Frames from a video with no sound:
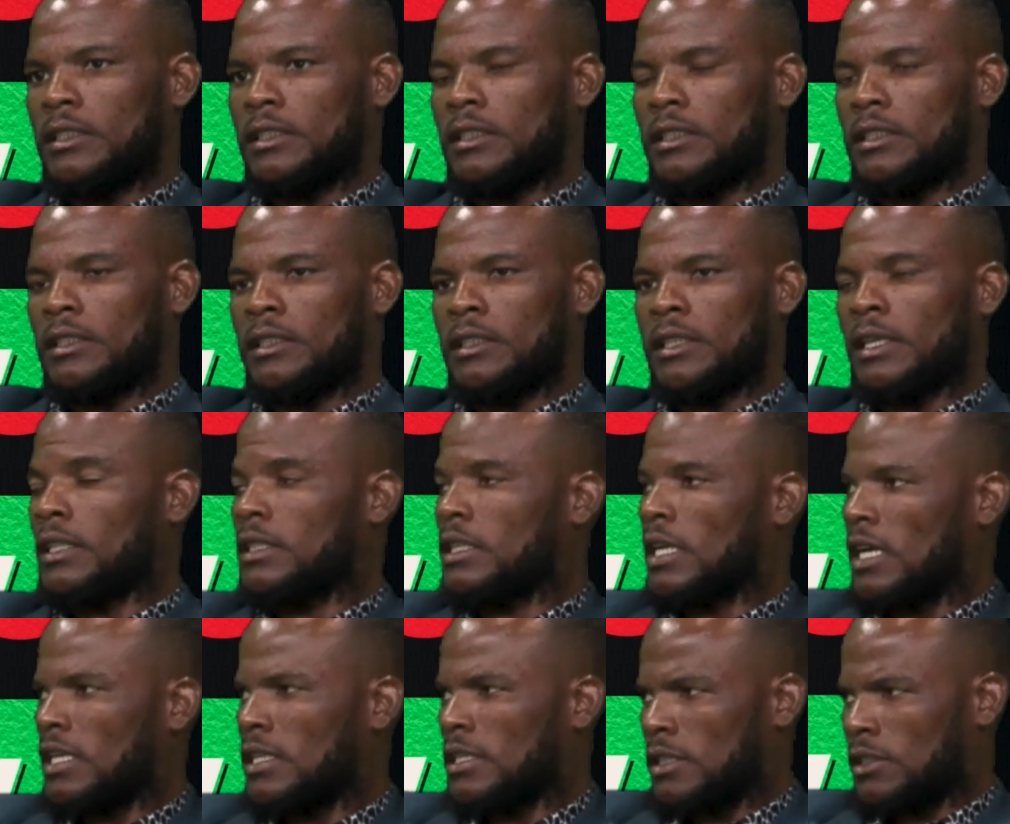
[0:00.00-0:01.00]
that
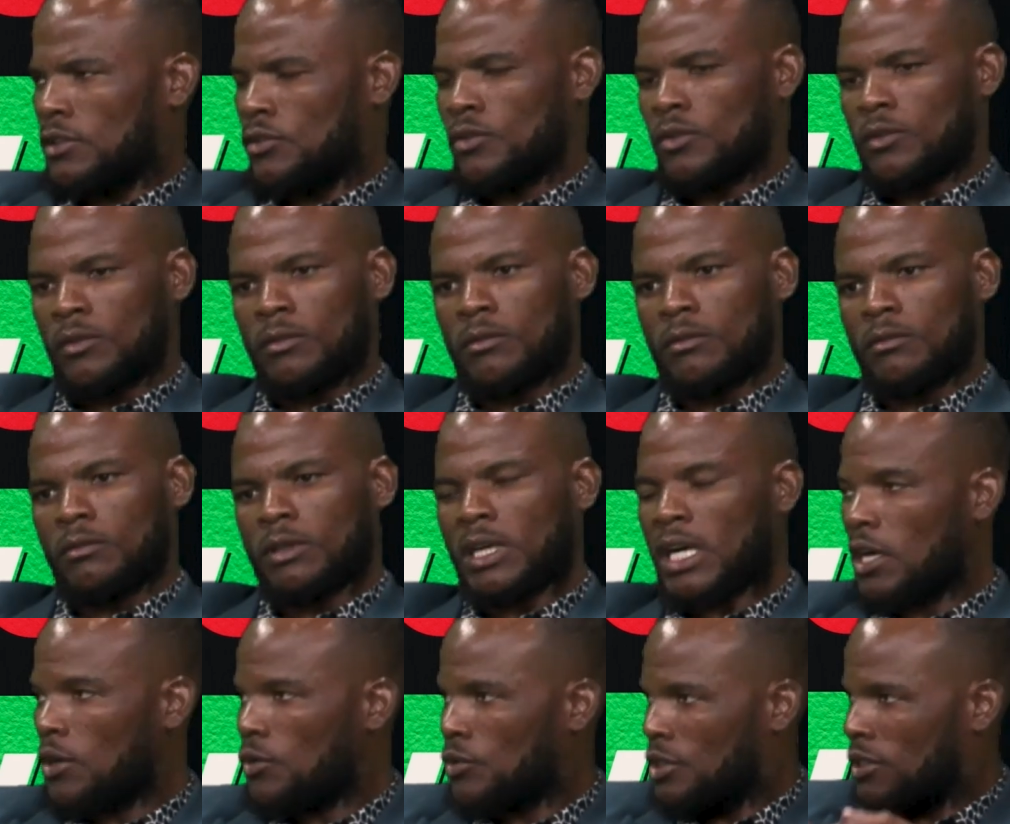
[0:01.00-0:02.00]
has,
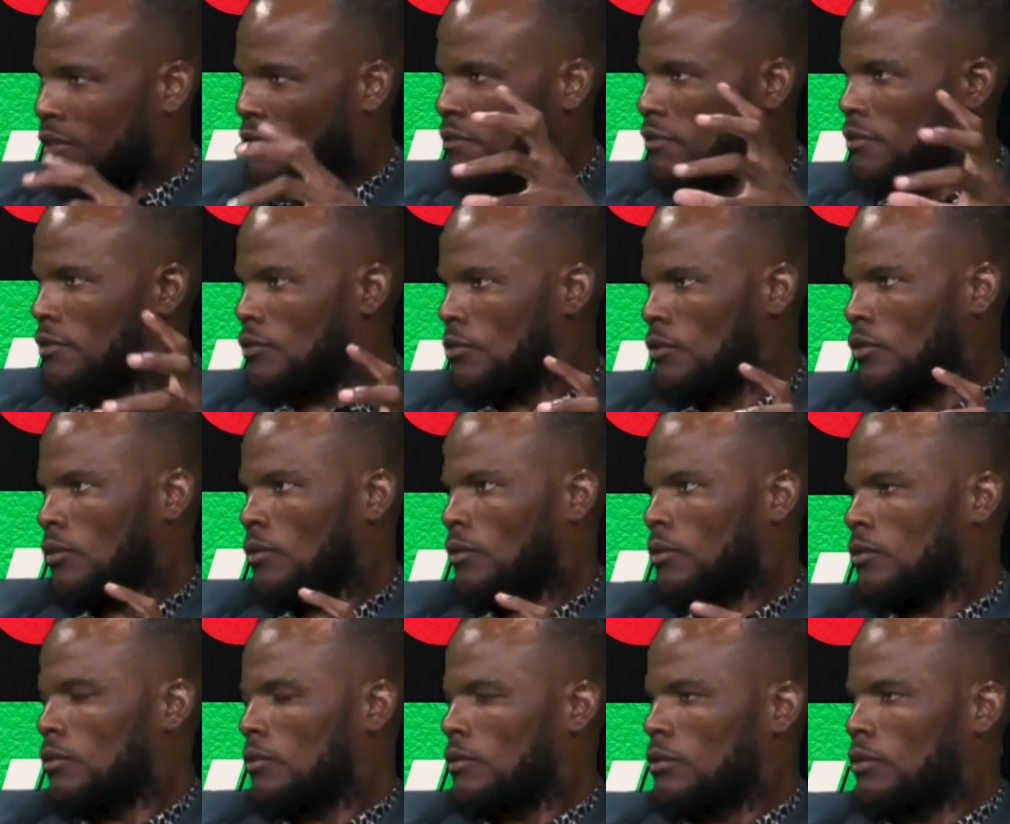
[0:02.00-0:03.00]
caused,
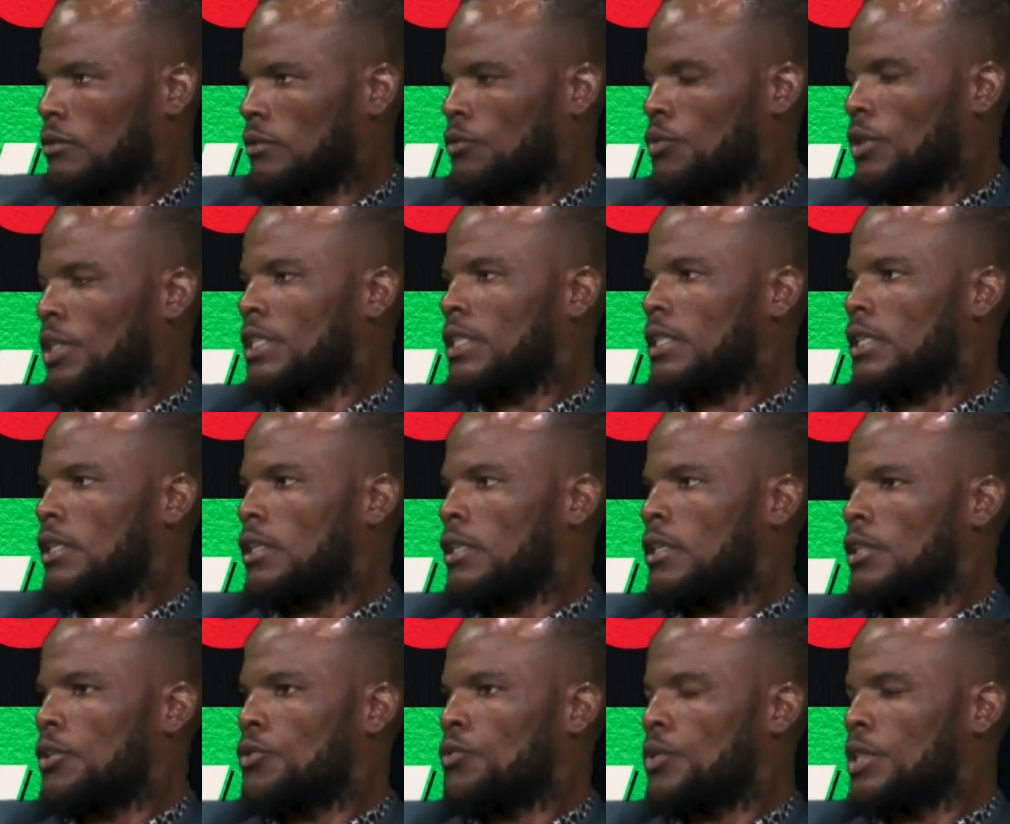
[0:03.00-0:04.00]

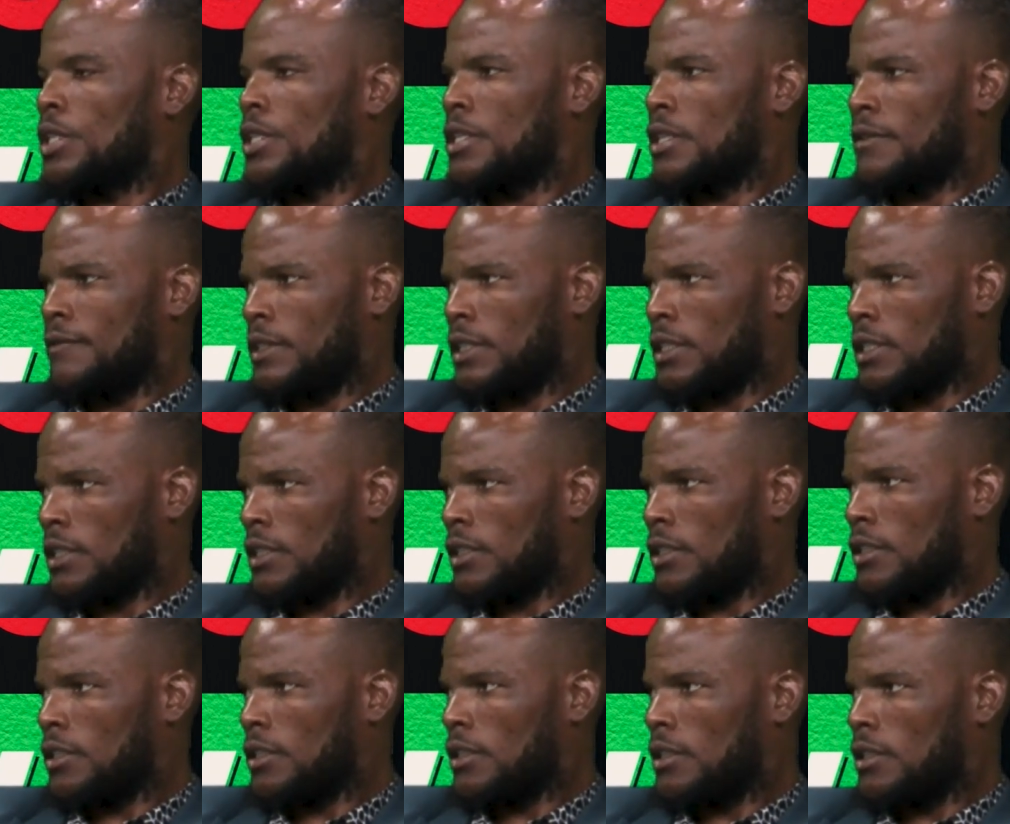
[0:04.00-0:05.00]

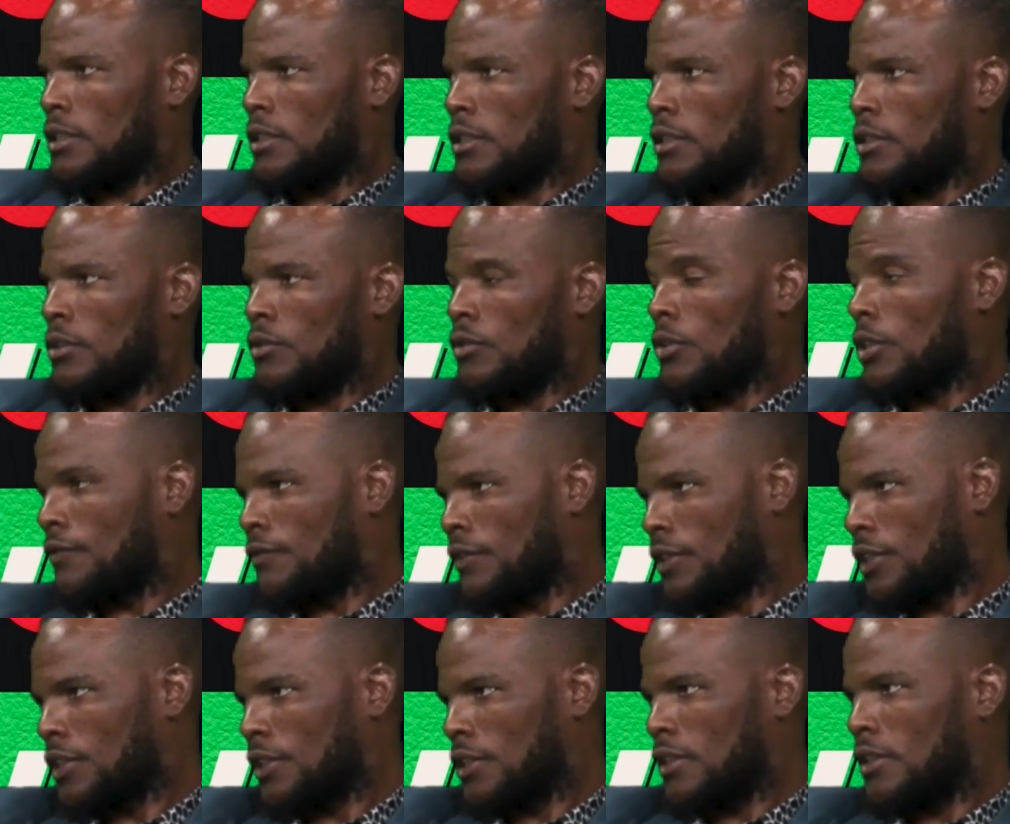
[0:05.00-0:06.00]
2017,
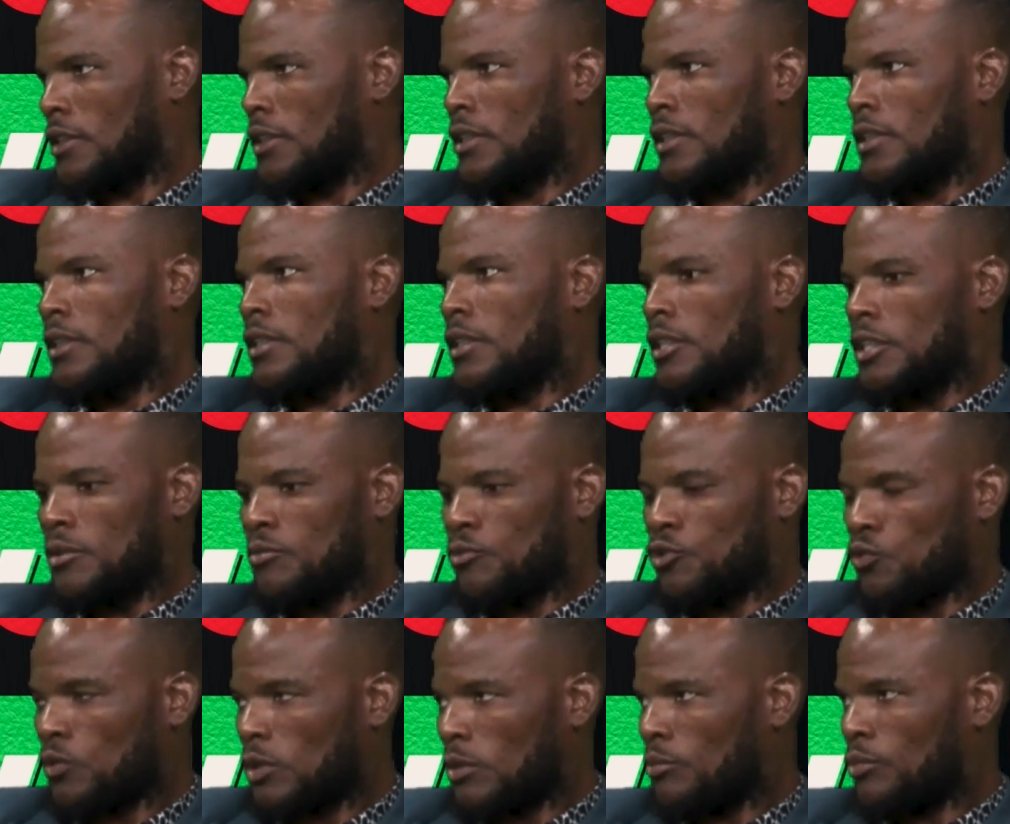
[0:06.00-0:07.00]
division, Team
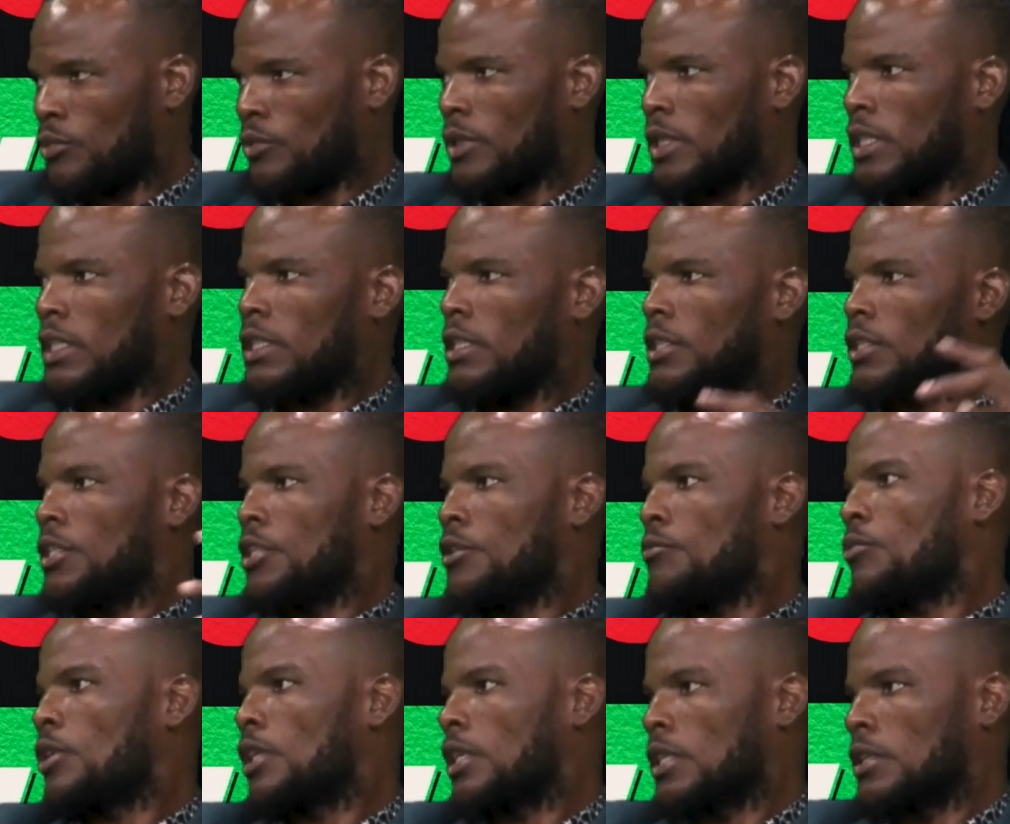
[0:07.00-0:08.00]
Swapo and then
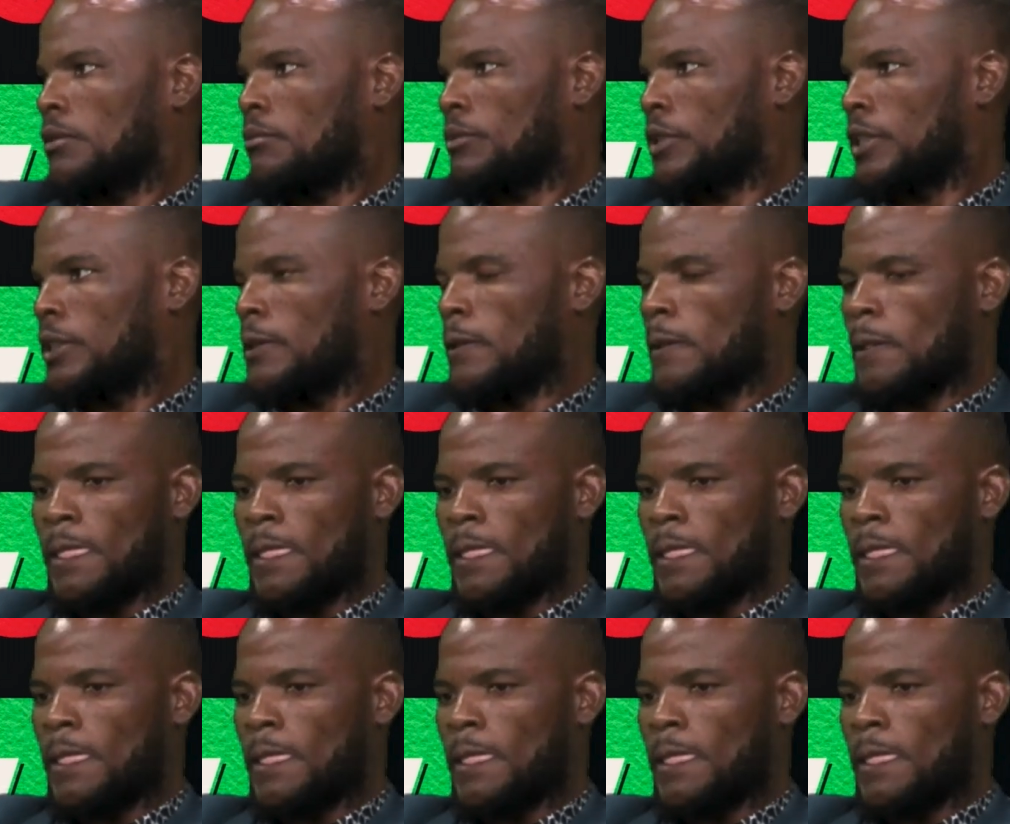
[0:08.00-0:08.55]
Team Harambee,